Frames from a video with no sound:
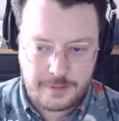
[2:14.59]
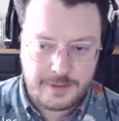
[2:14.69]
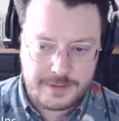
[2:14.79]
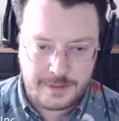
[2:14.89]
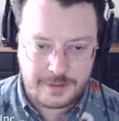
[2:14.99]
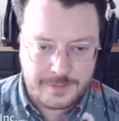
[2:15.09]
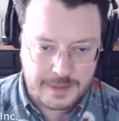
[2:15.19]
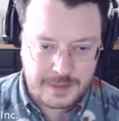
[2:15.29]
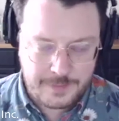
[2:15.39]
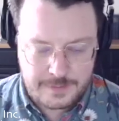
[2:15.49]
his tail comes
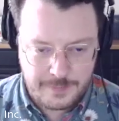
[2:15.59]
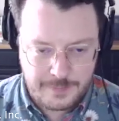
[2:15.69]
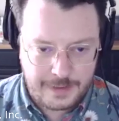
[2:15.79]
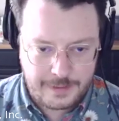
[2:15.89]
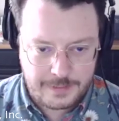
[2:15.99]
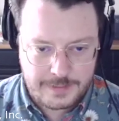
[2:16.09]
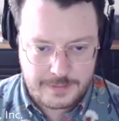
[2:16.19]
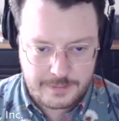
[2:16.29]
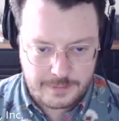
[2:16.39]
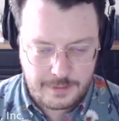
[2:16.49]
up and his back
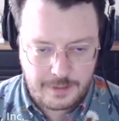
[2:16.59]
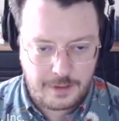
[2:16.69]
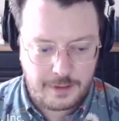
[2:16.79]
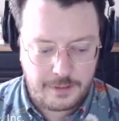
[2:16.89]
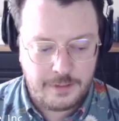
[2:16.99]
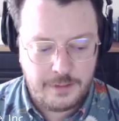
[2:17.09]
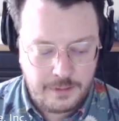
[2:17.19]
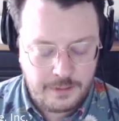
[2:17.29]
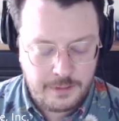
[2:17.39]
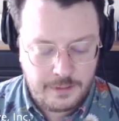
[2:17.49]
gets hard.
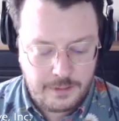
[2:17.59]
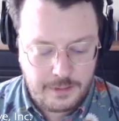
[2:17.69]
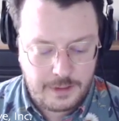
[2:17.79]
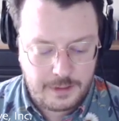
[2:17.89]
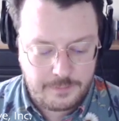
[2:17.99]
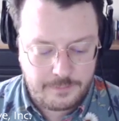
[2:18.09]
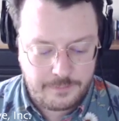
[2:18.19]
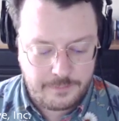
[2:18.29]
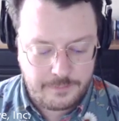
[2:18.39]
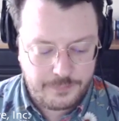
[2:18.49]
Um,
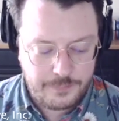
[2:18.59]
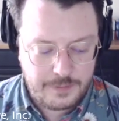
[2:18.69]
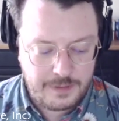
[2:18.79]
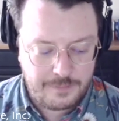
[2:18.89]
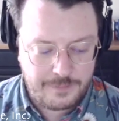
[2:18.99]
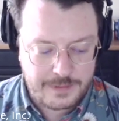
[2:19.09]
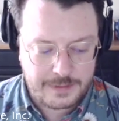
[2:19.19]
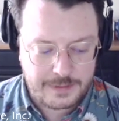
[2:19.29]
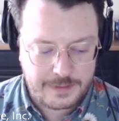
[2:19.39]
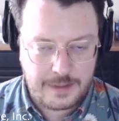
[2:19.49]
it feels like
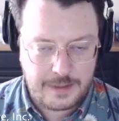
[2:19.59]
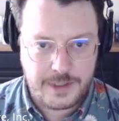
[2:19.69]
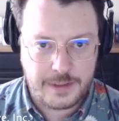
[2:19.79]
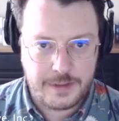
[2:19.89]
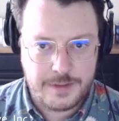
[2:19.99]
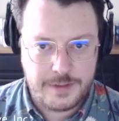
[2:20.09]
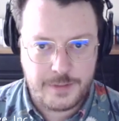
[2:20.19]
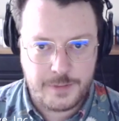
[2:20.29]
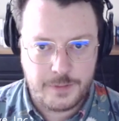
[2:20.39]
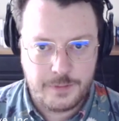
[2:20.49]
there's not much I can
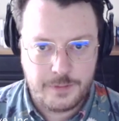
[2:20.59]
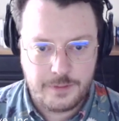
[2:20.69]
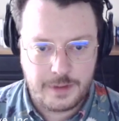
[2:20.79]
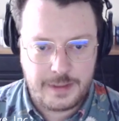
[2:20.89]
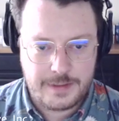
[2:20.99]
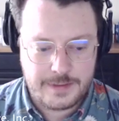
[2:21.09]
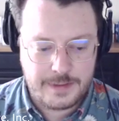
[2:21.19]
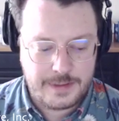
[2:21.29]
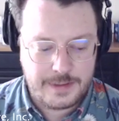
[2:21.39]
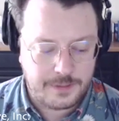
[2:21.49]
do. Like
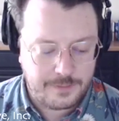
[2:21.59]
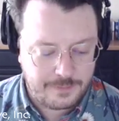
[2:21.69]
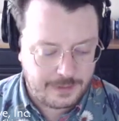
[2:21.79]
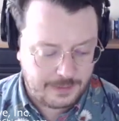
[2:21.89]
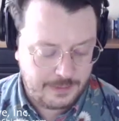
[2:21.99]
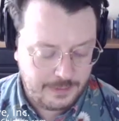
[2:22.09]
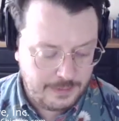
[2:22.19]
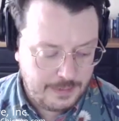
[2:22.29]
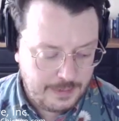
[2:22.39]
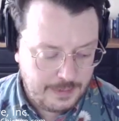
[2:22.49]
he's sort of like
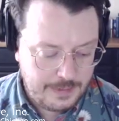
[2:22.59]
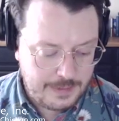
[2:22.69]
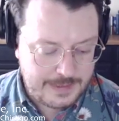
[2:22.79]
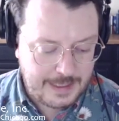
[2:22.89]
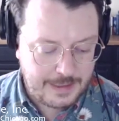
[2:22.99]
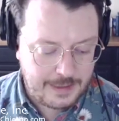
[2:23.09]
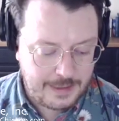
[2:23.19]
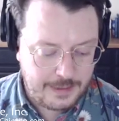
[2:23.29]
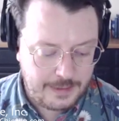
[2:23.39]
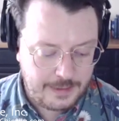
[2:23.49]
decided that
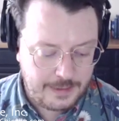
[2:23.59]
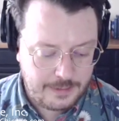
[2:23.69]
he